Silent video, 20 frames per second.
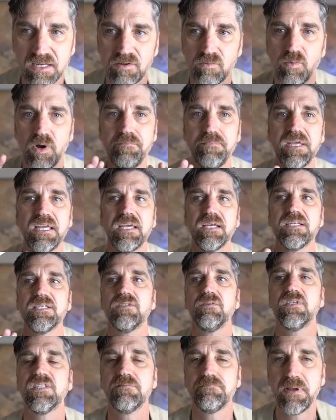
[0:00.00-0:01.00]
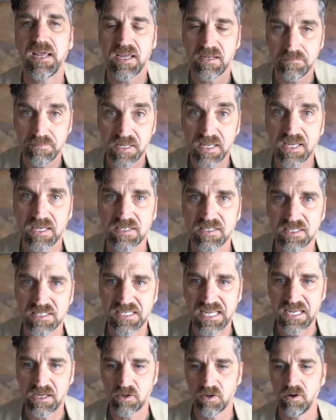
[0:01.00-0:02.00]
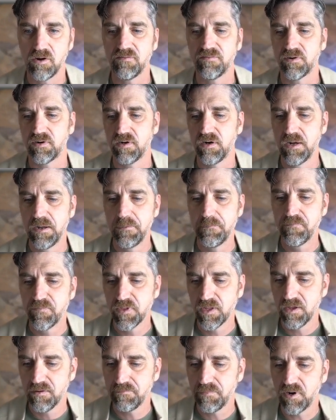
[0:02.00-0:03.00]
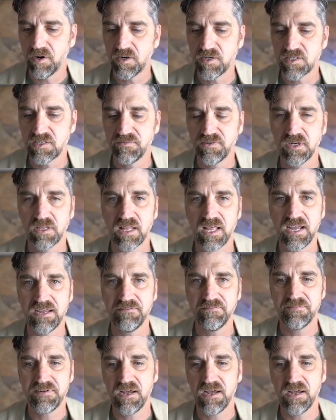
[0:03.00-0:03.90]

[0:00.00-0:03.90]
and what begins to expand begins to take over parts of your life.